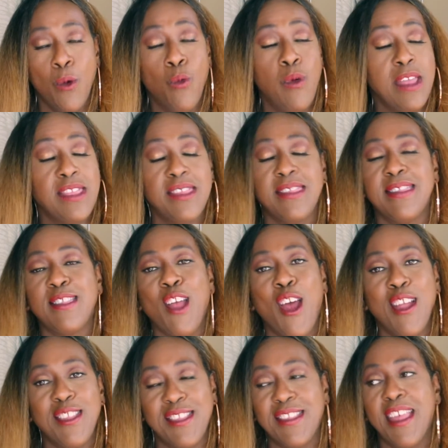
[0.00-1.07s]
which
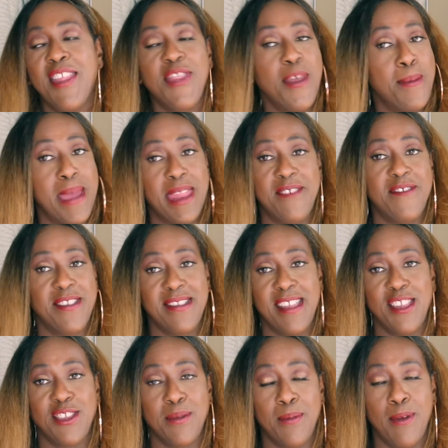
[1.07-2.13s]
starts the
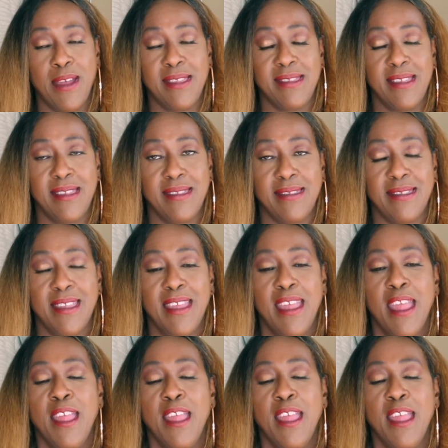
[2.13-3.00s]
manifestation process.